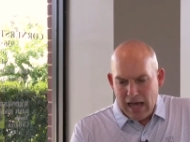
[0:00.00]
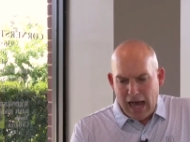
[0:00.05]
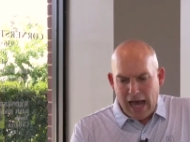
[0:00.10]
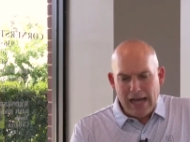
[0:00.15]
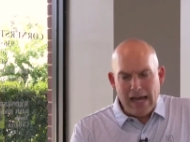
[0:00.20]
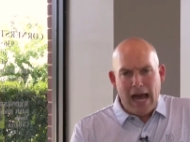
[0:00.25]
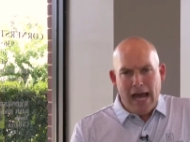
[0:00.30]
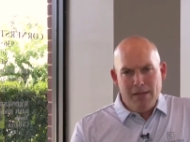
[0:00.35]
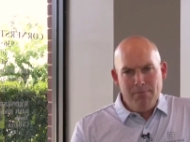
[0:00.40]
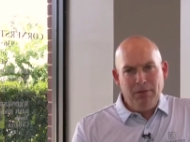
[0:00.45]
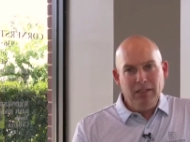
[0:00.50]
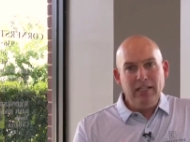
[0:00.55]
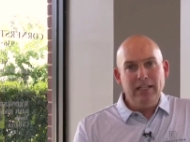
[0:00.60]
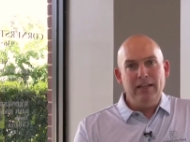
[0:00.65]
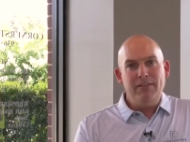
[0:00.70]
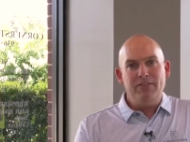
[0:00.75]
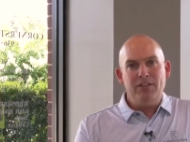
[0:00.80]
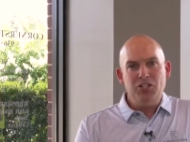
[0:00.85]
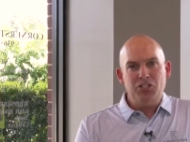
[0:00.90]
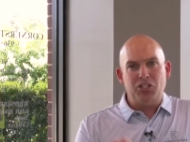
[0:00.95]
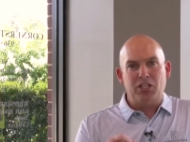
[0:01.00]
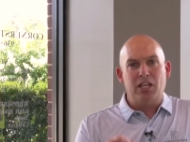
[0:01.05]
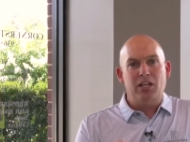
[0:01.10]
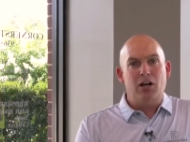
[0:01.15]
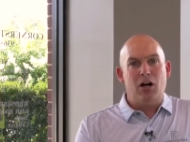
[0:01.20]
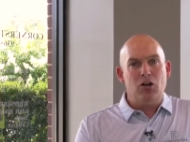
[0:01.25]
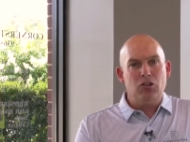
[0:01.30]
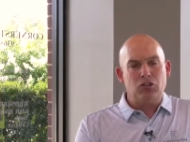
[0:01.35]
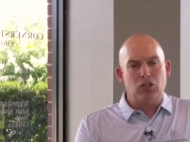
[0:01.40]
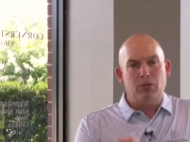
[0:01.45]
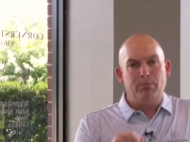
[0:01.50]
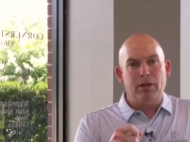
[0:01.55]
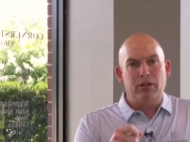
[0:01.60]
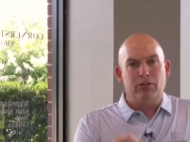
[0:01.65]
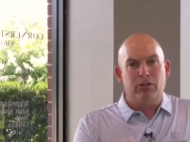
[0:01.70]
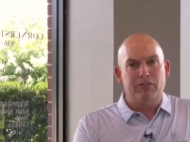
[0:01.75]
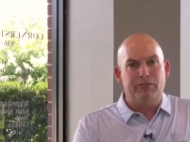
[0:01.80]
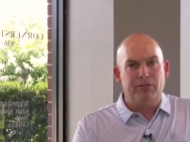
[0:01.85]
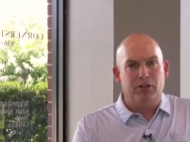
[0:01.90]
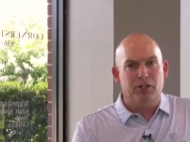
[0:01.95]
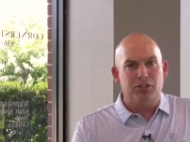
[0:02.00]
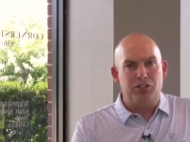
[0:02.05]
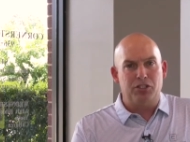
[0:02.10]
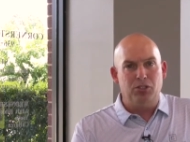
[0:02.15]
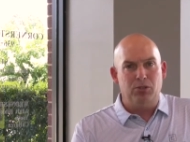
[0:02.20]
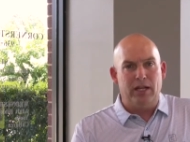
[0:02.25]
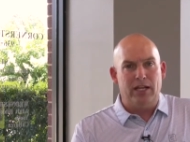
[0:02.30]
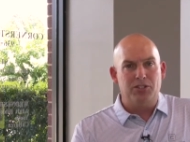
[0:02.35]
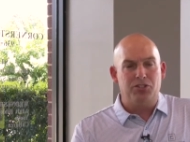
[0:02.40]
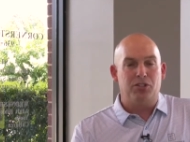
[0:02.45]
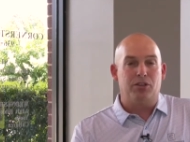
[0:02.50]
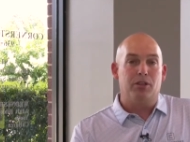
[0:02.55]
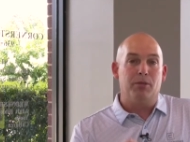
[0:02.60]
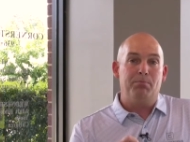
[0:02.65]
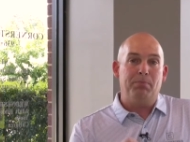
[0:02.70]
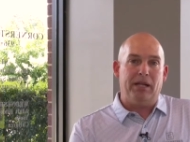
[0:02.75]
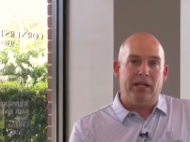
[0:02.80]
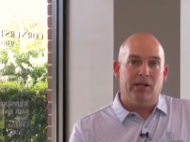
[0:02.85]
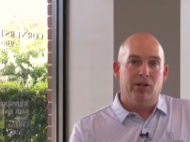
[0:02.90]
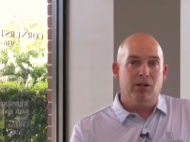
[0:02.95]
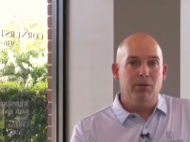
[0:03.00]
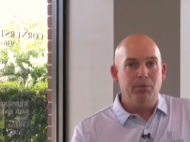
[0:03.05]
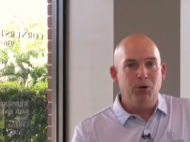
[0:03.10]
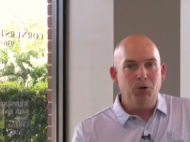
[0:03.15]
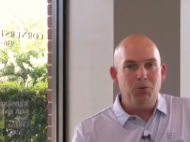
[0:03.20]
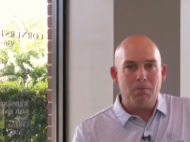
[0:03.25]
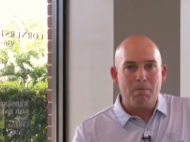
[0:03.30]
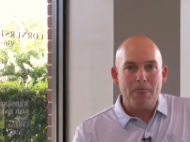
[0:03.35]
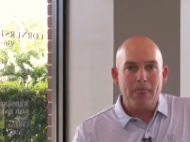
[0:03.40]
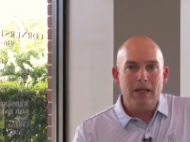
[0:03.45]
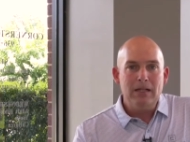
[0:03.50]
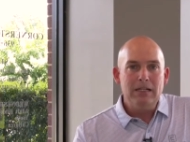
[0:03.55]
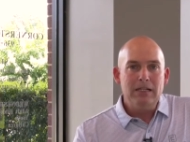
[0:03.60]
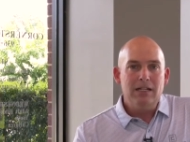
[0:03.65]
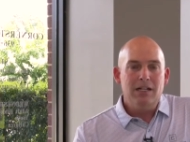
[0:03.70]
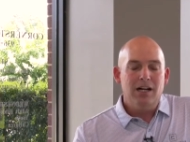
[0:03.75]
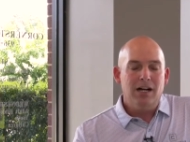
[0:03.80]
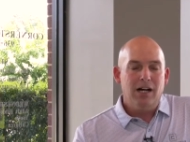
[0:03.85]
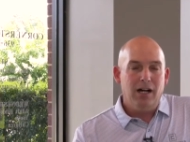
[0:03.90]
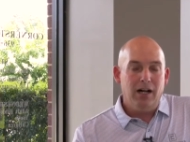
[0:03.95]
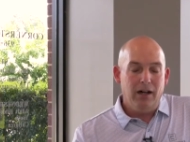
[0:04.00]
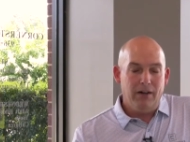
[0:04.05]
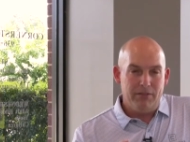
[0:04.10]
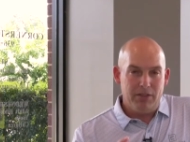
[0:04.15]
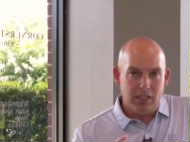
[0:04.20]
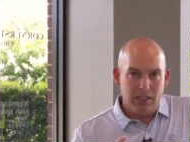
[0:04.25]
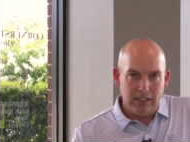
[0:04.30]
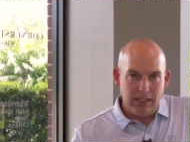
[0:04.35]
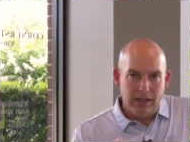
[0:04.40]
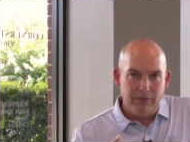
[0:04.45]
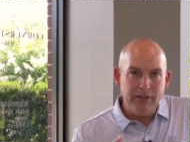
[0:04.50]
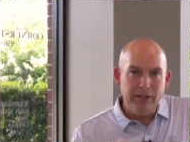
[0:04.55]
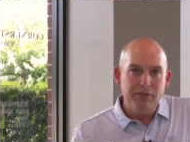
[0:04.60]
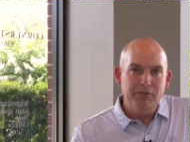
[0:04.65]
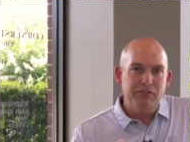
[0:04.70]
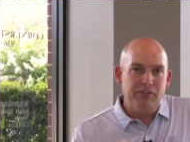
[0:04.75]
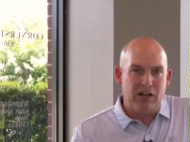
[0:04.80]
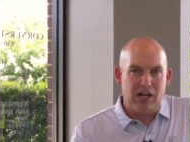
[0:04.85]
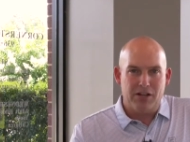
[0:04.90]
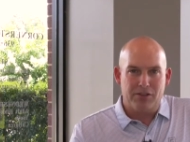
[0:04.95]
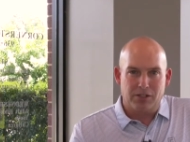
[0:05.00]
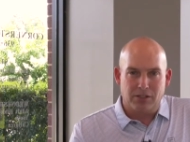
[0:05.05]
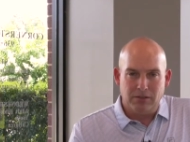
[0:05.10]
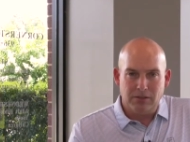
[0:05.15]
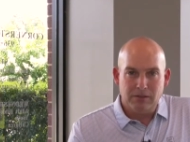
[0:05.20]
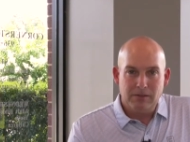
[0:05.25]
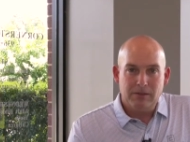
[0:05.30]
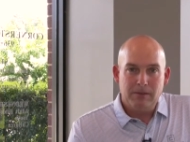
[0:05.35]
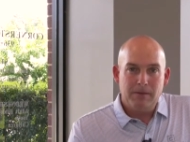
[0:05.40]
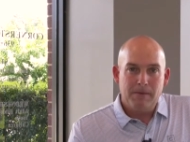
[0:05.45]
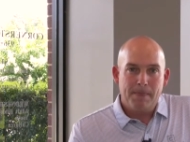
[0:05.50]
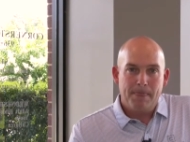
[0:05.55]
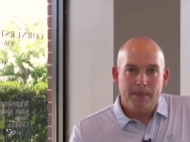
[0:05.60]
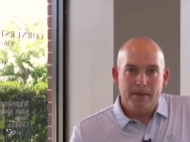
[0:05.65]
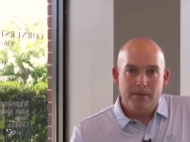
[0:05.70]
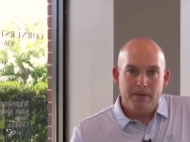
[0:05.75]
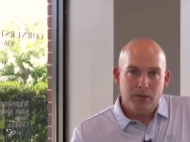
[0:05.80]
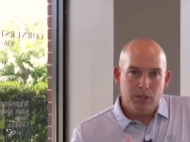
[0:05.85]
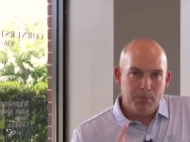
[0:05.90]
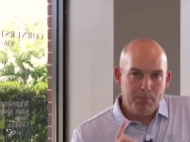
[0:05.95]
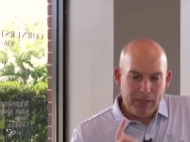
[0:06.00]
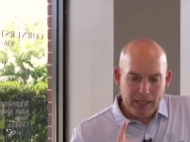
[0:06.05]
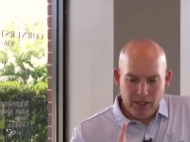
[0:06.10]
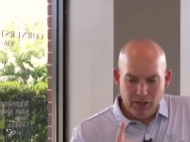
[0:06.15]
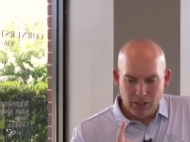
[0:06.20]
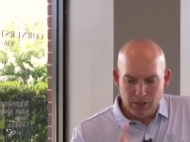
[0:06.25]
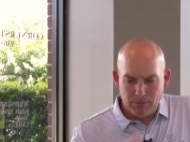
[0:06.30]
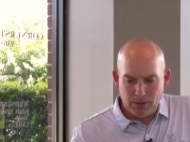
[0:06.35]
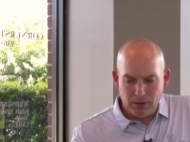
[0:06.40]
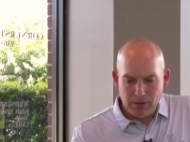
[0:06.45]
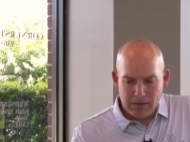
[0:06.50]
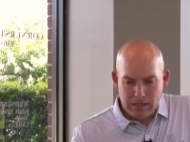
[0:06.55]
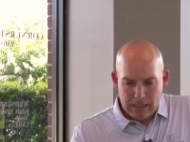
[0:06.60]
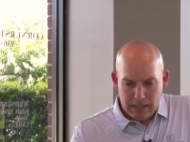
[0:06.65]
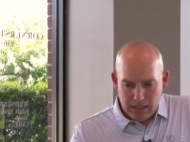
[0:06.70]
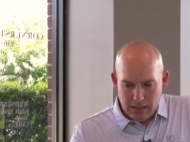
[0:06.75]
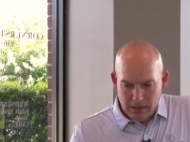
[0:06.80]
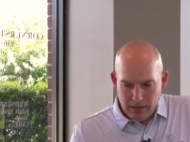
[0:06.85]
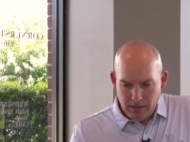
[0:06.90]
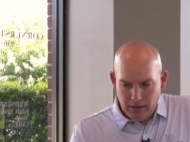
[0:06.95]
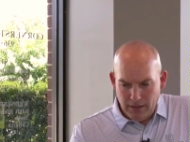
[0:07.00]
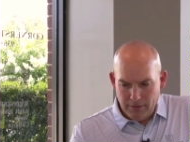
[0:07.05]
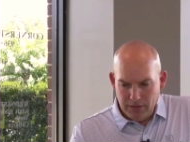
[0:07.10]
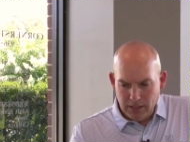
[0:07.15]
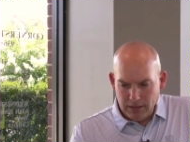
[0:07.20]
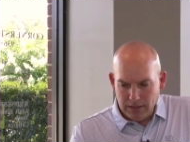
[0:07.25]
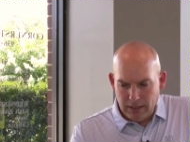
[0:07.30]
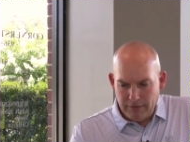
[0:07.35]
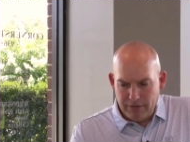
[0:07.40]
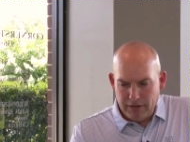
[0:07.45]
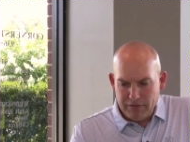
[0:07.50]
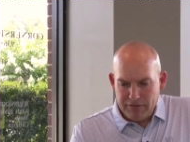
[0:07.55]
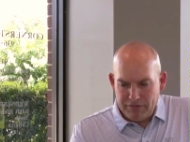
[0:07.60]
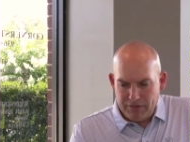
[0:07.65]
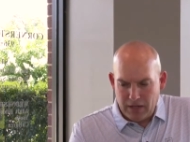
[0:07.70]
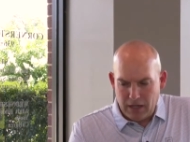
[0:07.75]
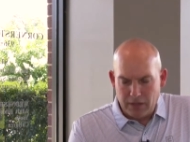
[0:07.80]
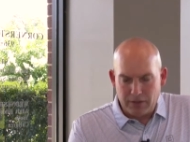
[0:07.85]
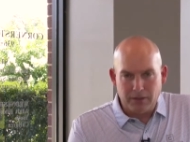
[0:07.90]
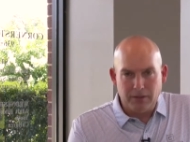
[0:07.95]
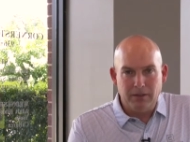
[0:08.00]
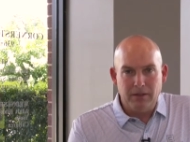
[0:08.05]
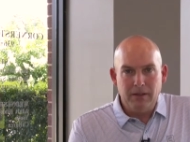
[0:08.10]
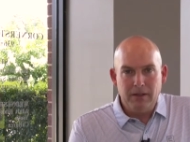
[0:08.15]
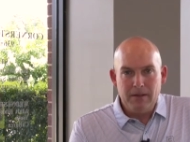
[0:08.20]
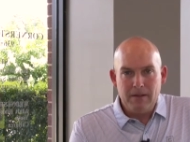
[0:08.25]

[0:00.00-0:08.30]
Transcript: I, I, believe this could also be referred to as the parable of the loving father. The parable of the loving father.